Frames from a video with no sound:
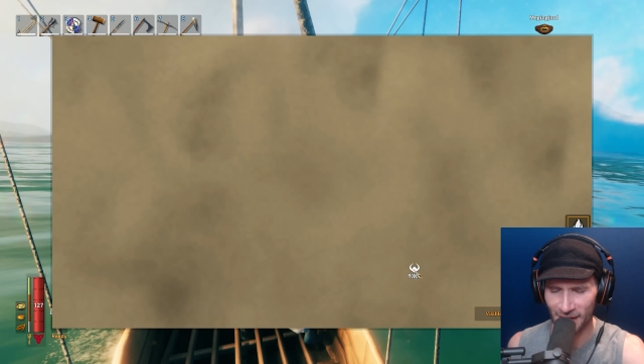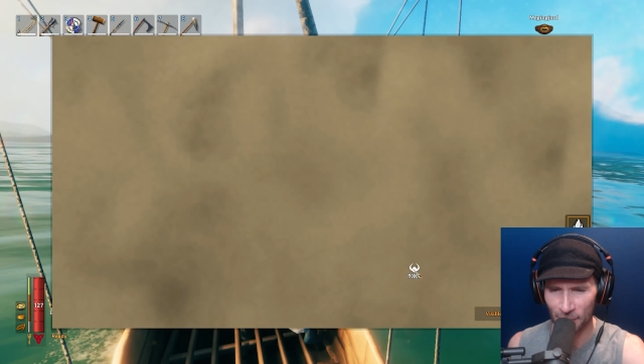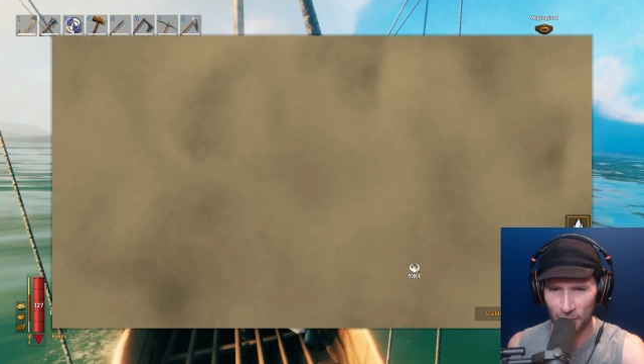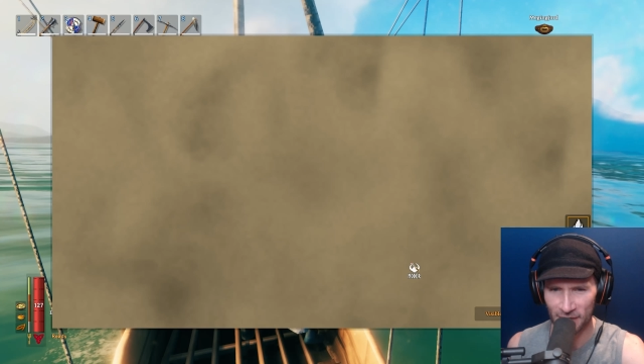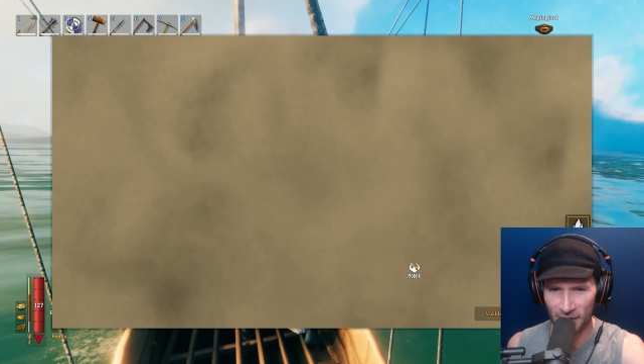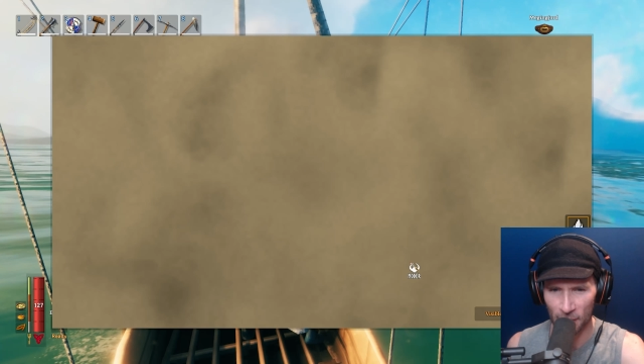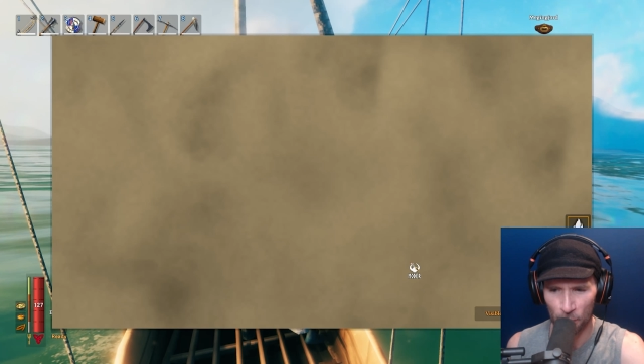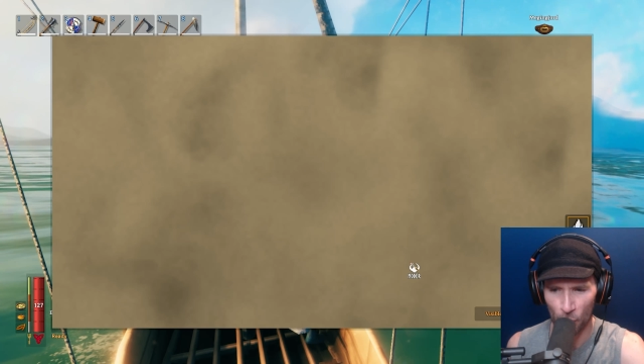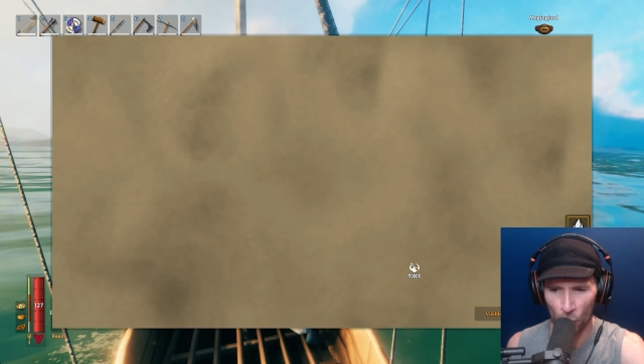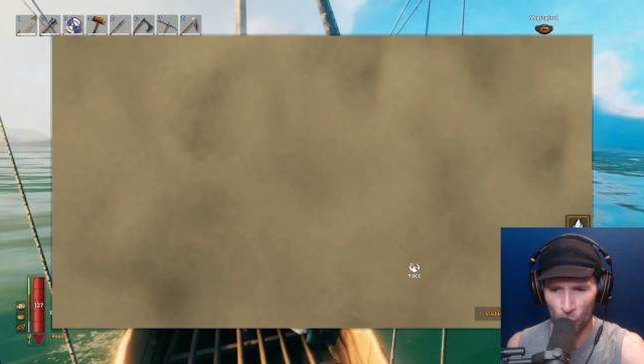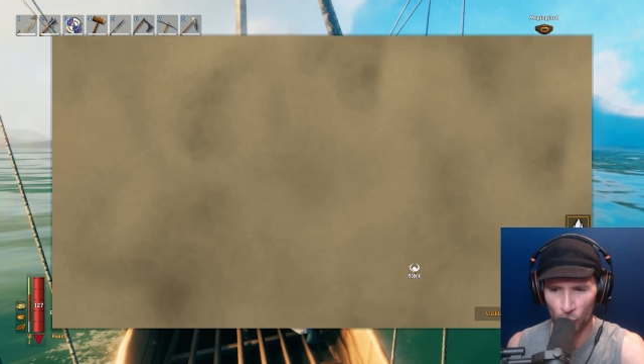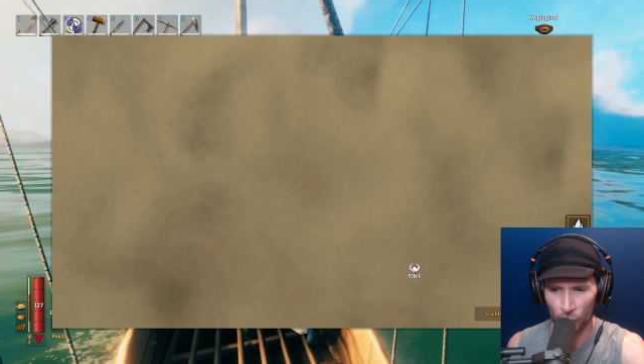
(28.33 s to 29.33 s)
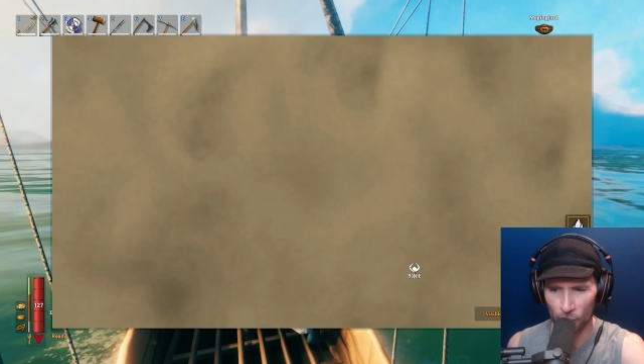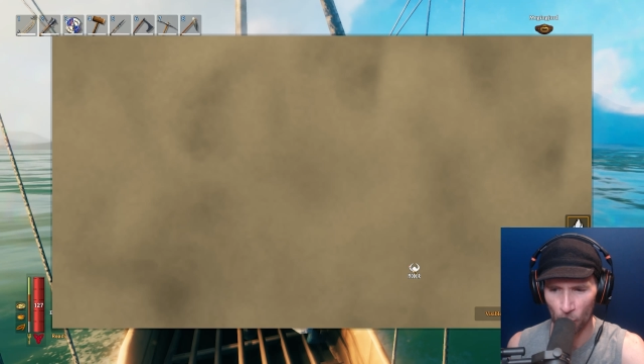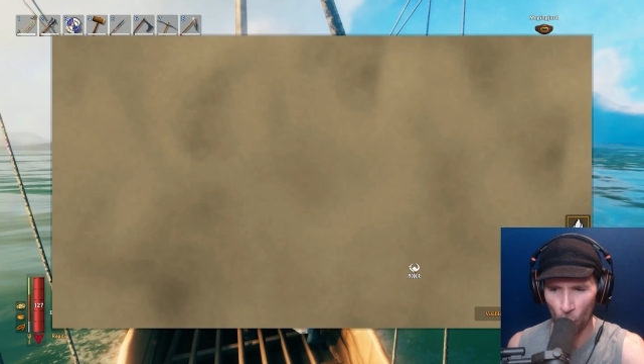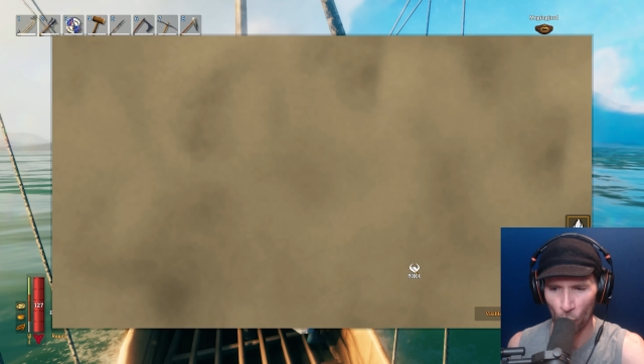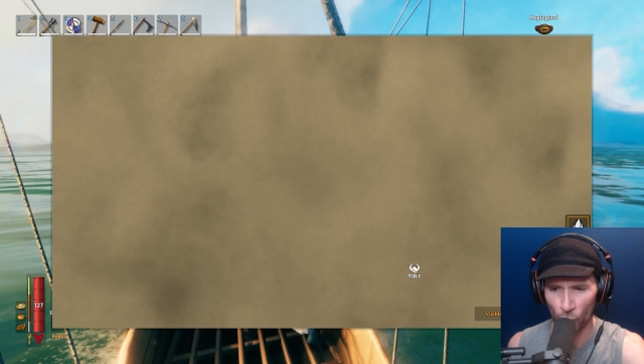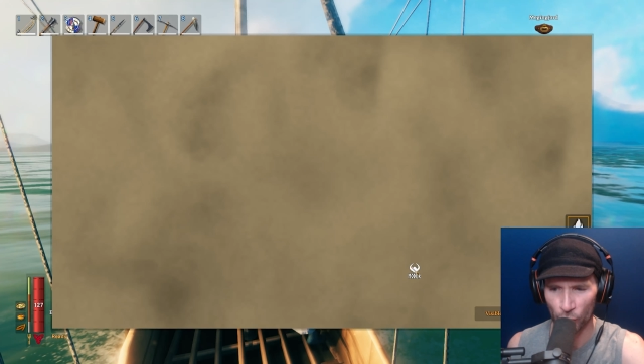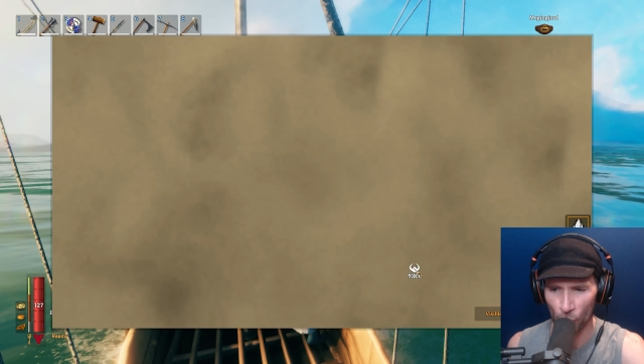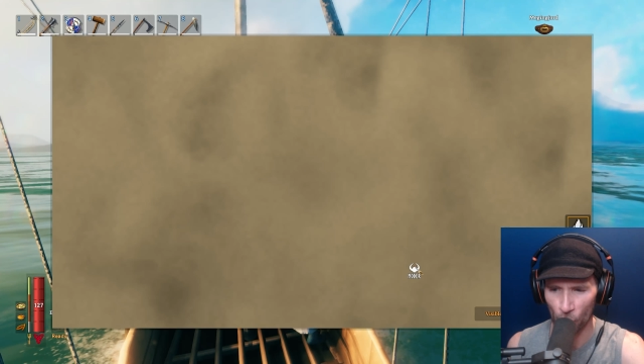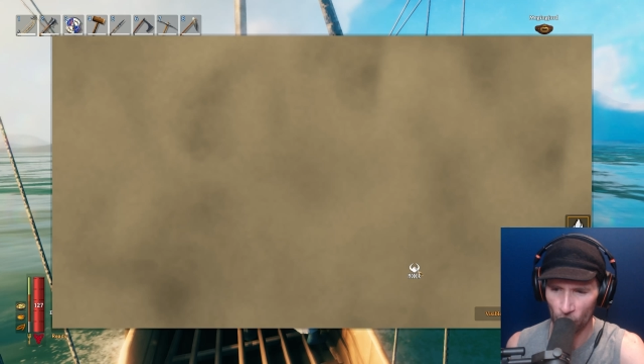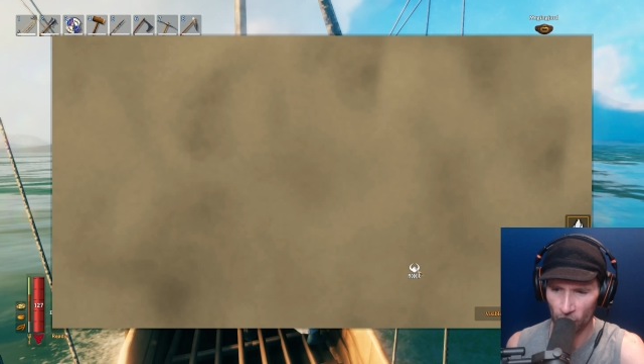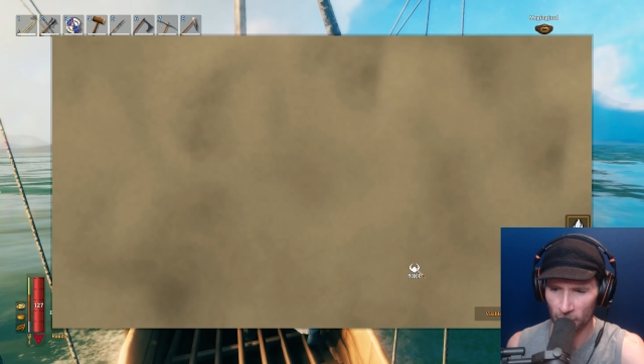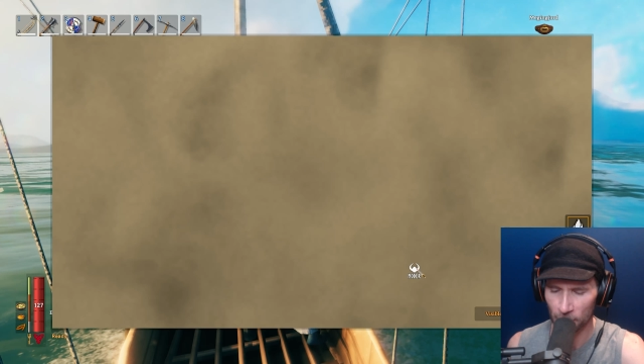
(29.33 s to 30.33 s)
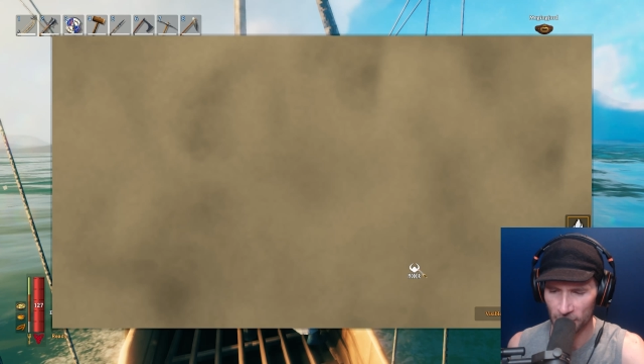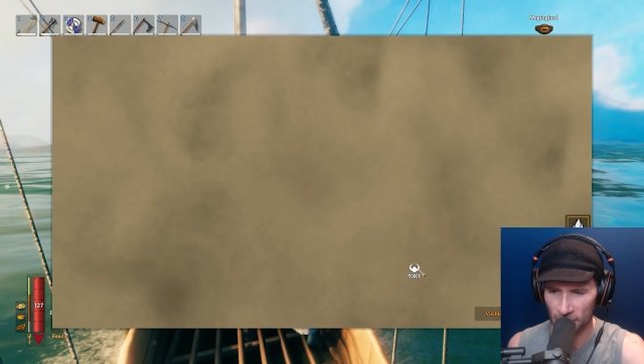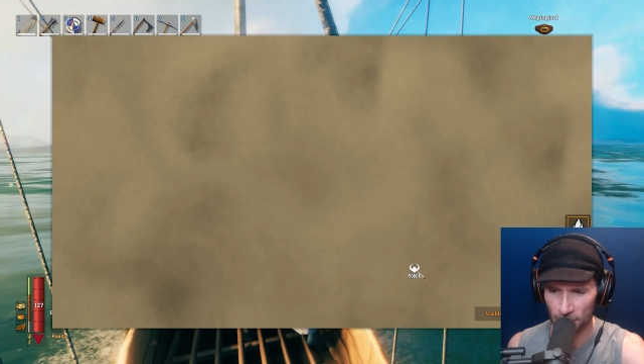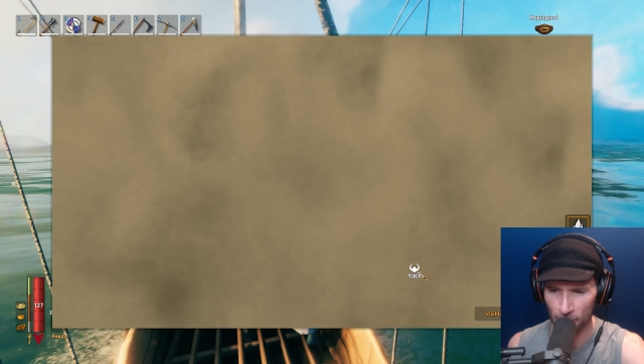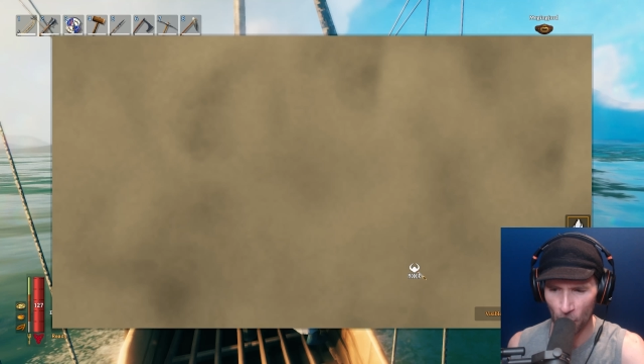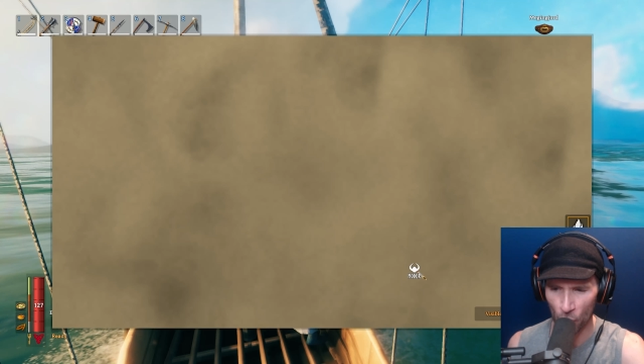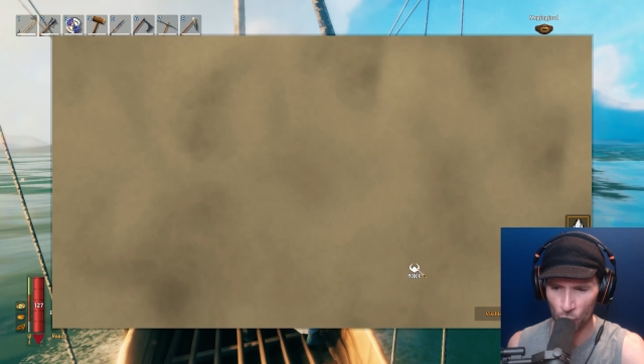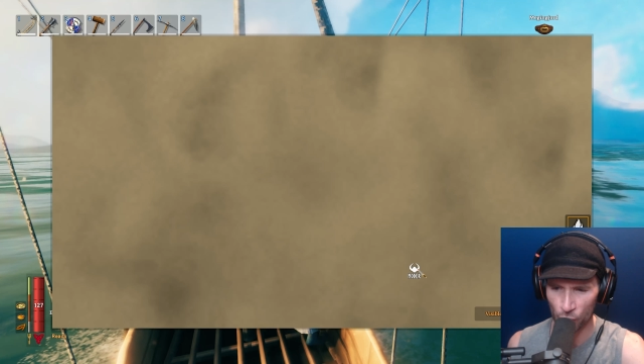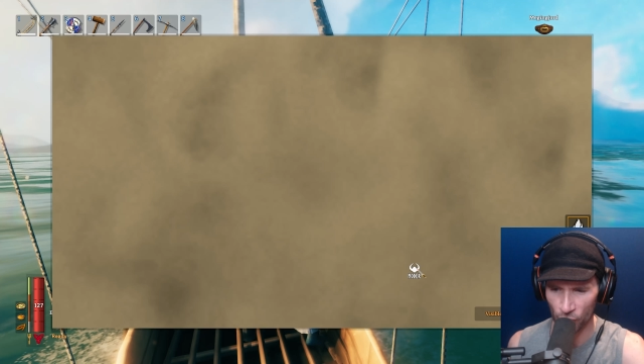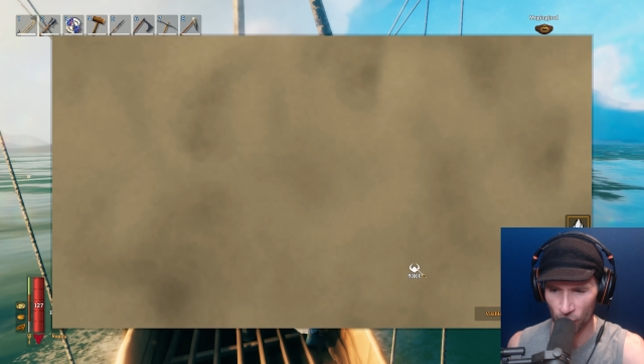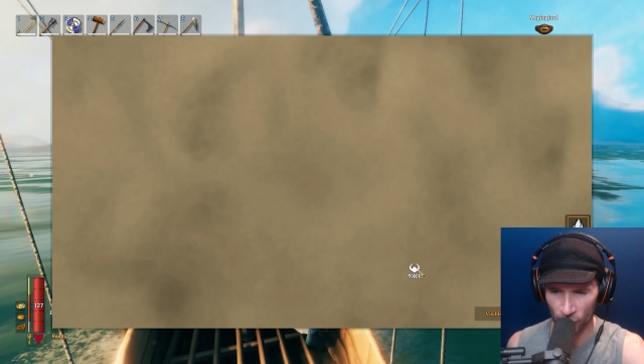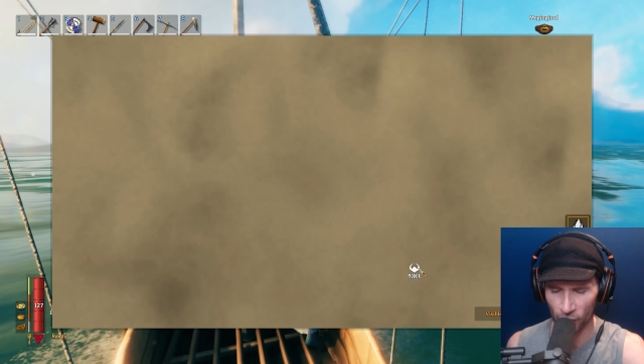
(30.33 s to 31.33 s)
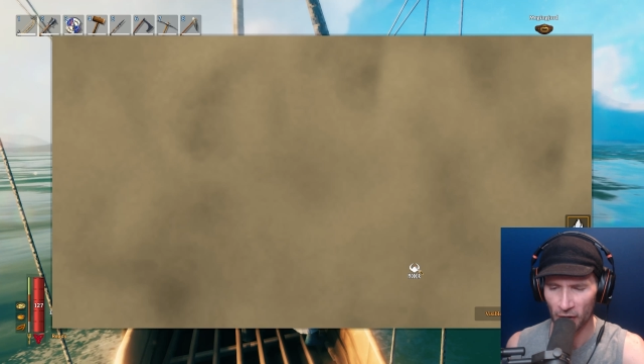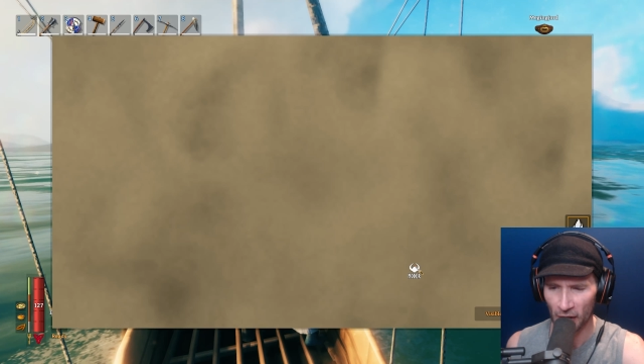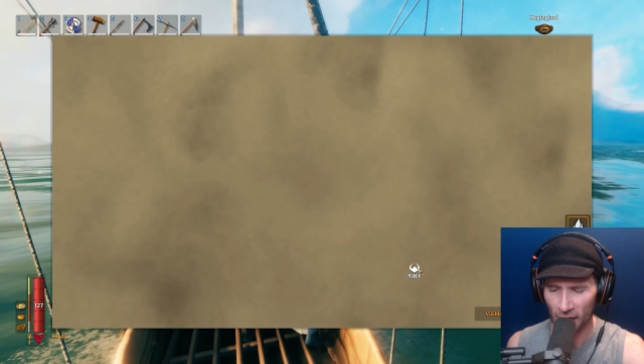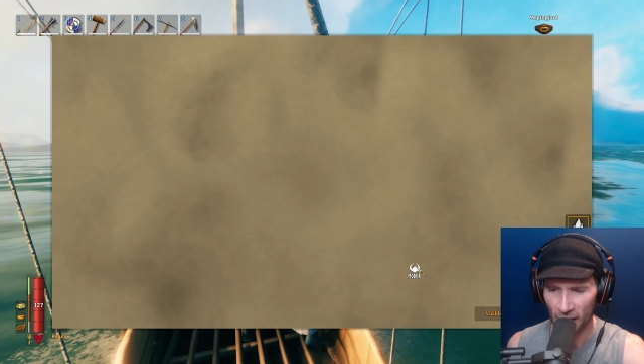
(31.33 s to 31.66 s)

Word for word: I want to say Mod, Mordor, but it's Modor.